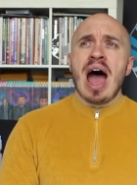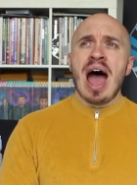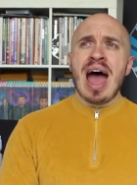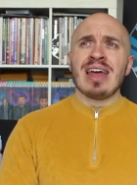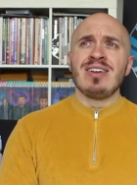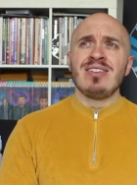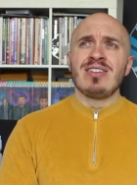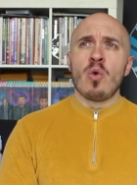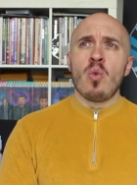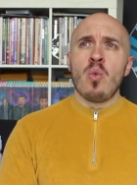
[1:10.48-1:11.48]

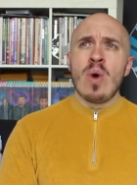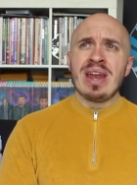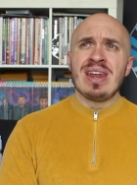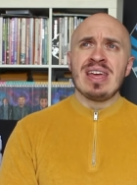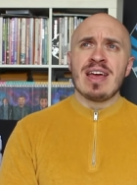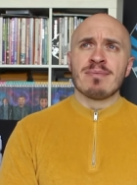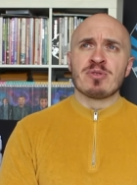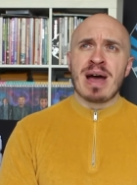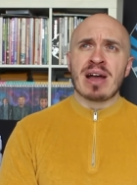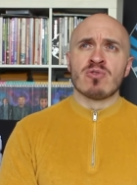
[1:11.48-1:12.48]
And when he
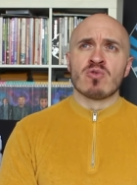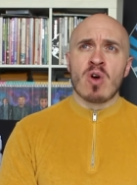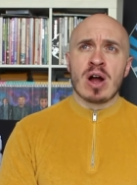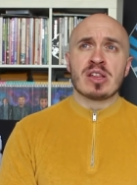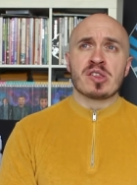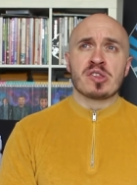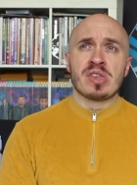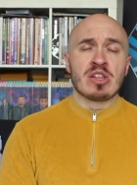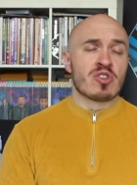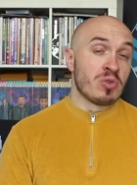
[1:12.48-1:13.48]
comes back and writes
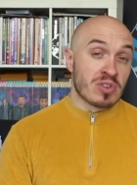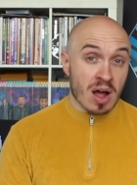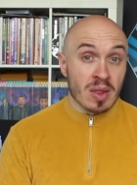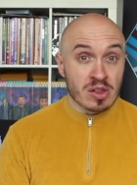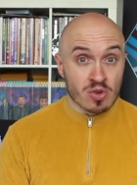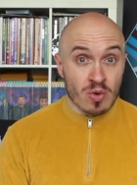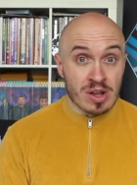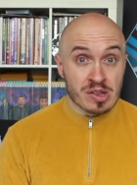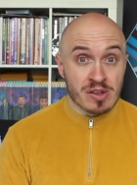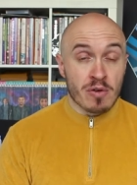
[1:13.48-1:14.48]
these two Dalek
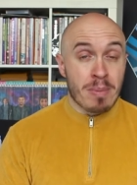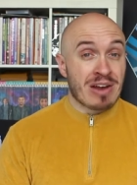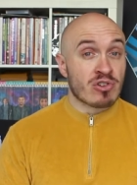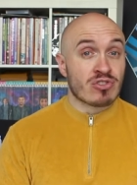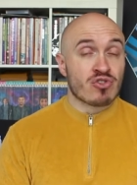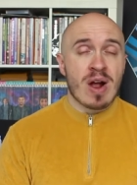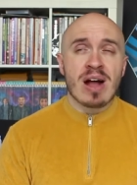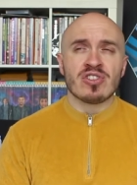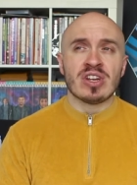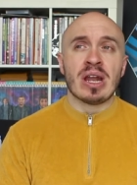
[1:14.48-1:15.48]
stories for Patrick
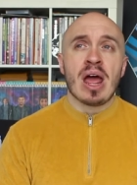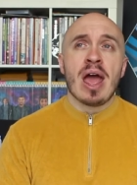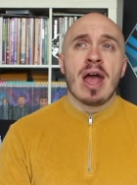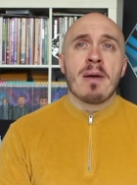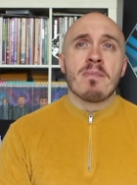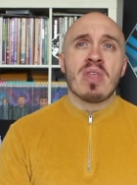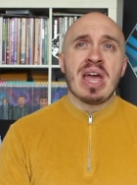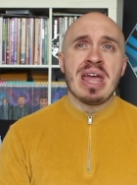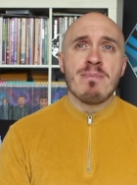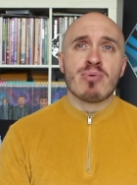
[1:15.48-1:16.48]
Troughton,
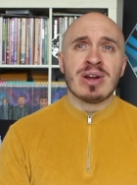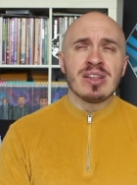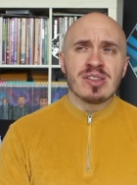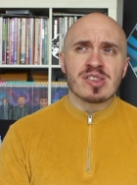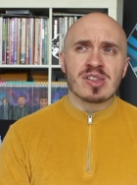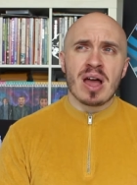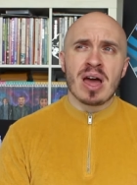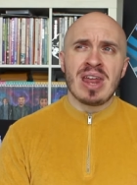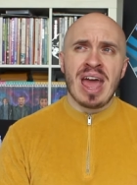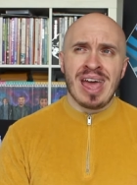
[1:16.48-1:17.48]
he brings
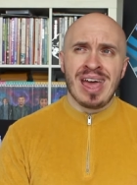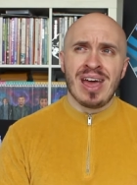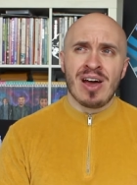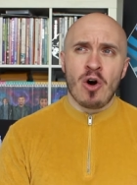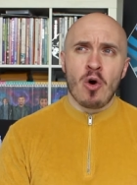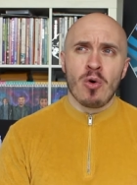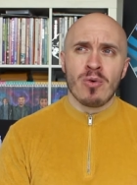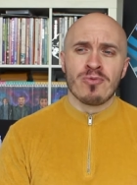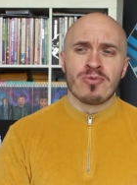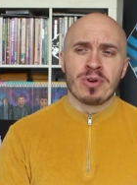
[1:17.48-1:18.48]
an air
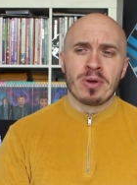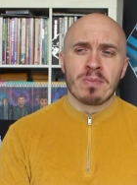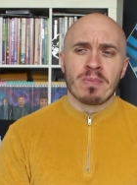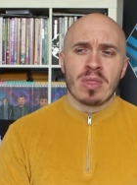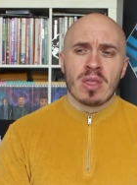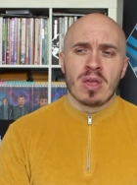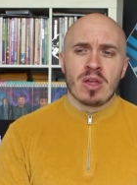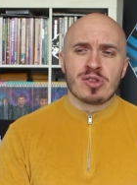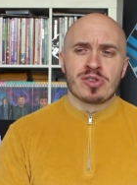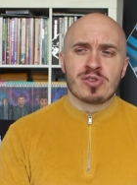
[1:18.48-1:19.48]
of
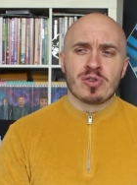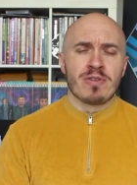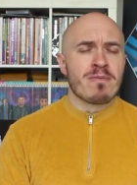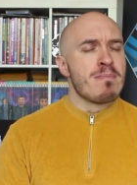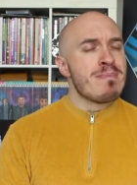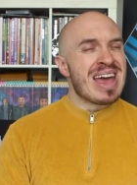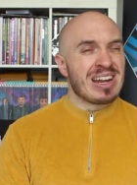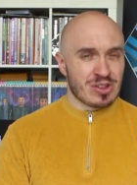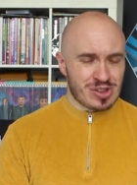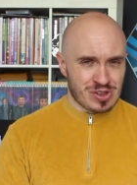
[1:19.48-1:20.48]
sort of
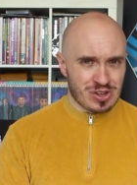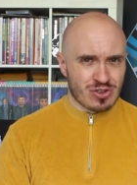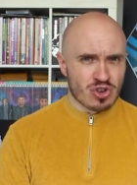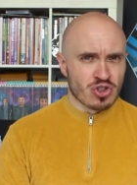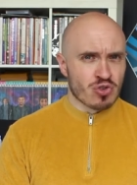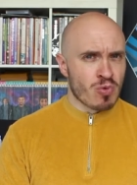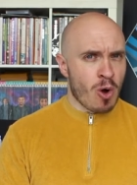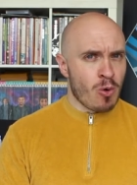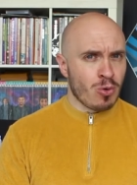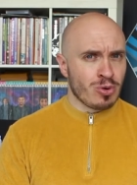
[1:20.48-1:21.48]
menace to the
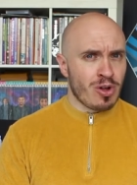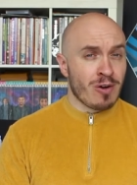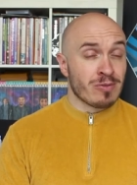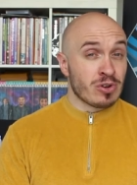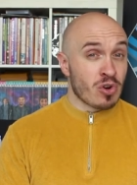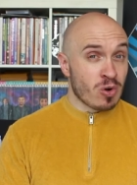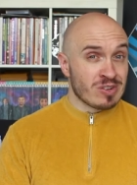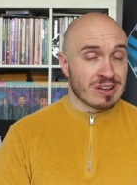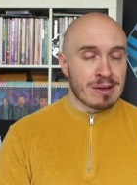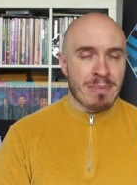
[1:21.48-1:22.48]
role of the
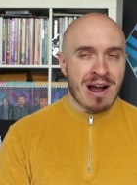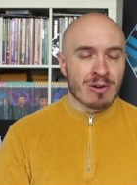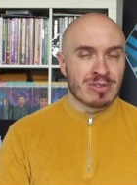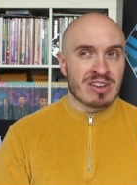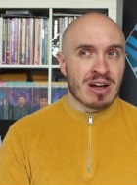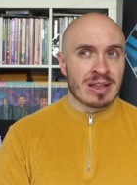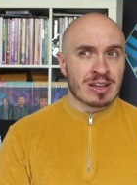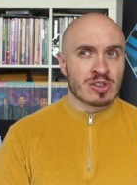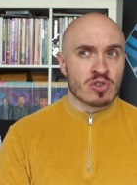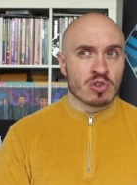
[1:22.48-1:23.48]
Doctor. In Power of the
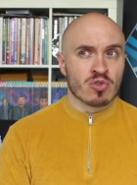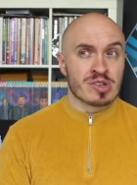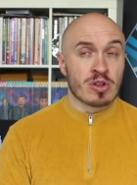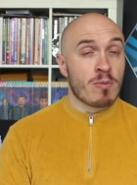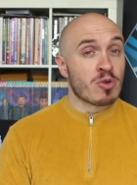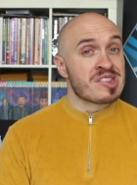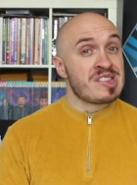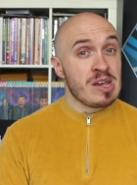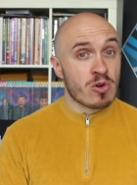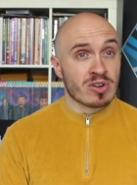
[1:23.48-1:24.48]
Daleks, the Doctor is a lot more
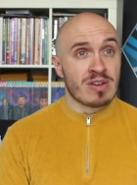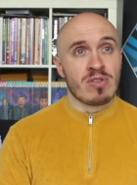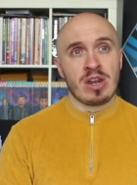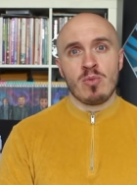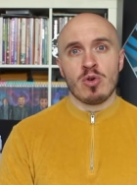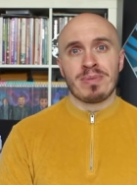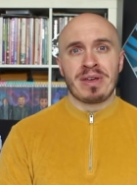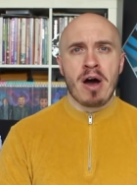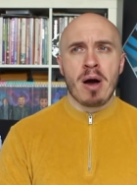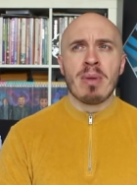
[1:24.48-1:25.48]
secretive than he would
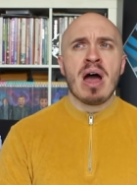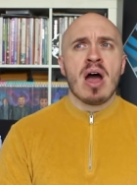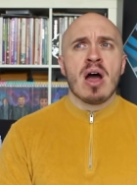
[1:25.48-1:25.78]
become.